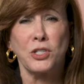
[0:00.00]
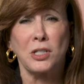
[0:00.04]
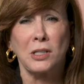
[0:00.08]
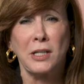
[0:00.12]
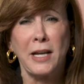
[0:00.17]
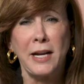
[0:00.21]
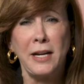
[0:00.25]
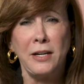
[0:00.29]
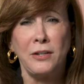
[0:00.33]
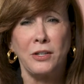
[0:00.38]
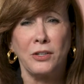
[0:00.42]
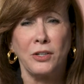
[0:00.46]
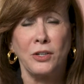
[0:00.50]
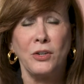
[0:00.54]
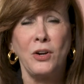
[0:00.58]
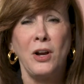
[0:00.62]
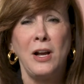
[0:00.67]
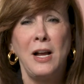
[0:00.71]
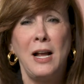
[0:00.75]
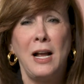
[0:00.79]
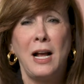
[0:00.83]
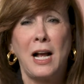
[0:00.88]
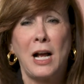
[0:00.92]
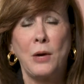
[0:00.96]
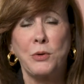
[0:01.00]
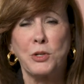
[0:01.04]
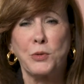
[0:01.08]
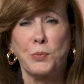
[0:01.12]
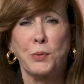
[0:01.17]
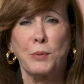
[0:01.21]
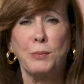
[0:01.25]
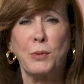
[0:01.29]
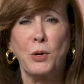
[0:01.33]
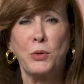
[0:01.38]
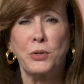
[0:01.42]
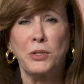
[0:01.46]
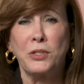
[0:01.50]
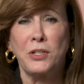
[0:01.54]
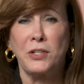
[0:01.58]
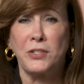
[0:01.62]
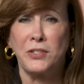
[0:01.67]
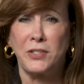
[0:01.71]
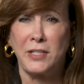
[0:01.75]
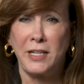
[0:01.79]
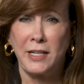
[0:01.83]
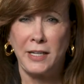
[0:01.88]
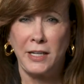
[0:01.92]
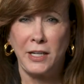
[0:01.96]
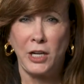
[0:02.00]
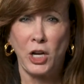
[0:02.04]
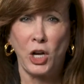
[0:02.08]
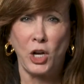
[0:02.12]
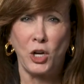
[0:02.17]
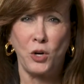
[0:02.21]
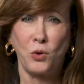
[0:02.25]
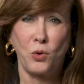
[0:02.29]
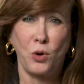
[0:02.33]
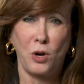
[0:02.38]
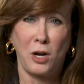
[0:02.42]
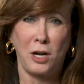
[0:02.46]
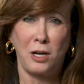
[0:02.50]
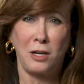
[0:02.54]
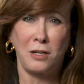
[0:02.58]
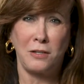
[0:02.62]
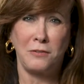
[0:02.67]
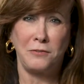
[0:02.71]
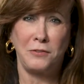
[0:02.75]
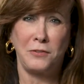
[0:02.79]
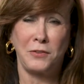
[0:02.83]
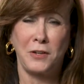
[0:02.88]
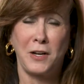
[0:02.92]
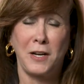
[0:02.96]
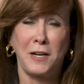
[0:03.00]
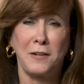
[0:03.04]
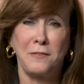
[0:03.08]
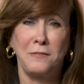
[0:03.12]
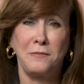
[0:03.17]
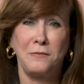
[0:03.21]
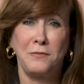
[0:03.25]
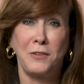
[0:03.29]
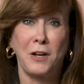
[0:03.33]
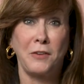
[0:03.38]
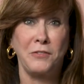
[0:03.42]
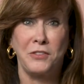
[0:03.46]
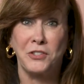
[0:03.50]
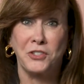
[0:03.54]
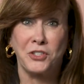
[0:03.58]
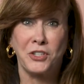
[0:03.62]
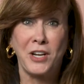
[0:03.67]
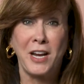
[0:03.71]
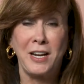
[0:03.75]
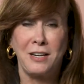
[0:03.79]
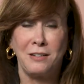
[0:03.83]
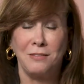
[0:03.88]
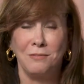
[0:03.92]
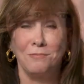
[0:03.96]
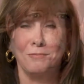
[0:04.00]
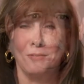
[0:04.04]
later, I was promoted to CEO of the state.